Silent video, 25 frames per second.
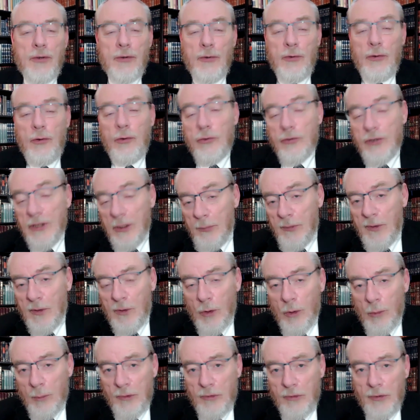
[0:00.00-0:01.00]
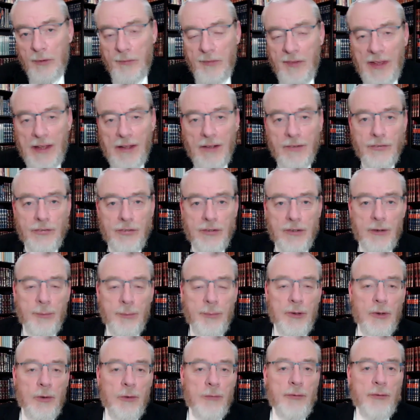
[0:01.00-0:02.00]
and usually with the commentary of the Alsha,
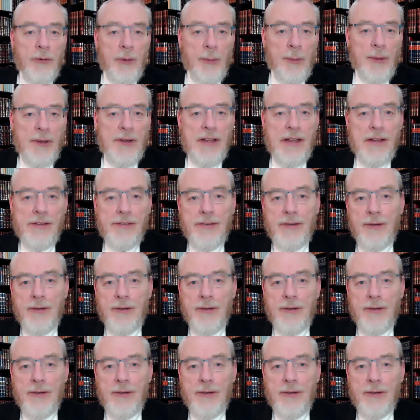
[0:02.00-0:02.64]
of Rabbi Des,